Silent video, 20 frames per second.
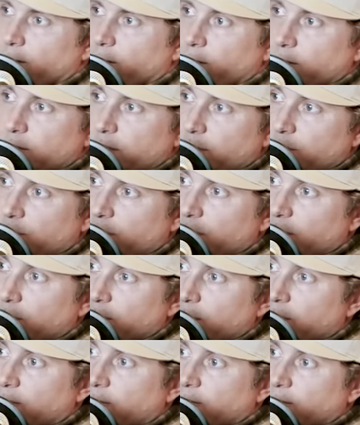They're essentially
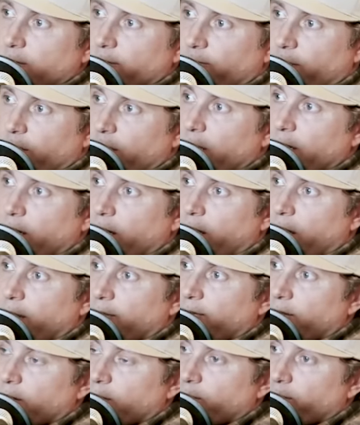just fucking
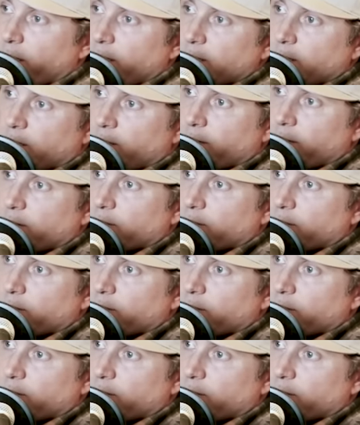off, and basically